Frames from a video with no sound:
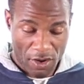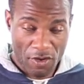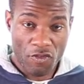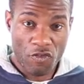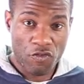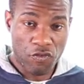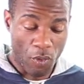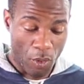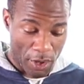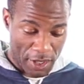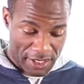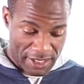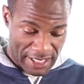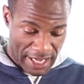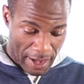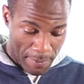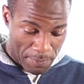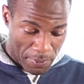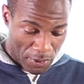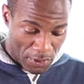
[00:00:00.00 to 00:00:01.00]
For
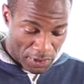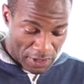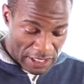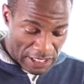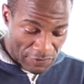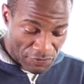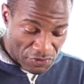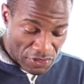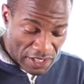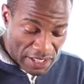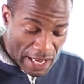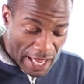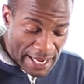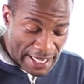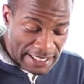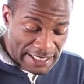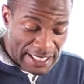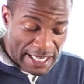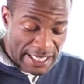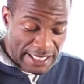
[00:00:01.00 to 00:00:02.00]
example, if the
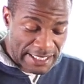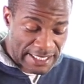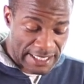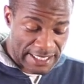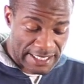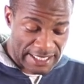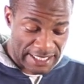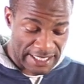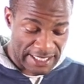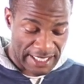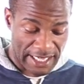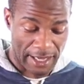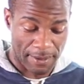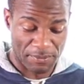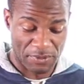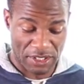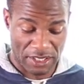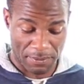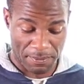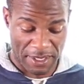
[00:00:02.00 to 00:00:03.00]
knight does indeed
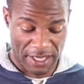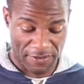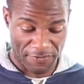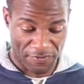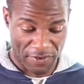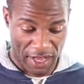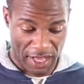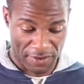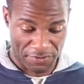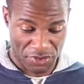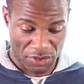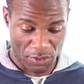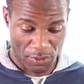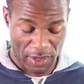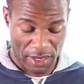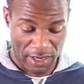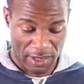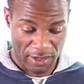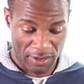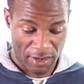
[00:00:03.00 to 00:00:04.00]
come to the b5
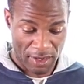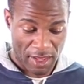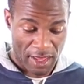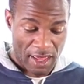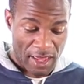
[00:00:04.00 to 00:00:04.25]
square,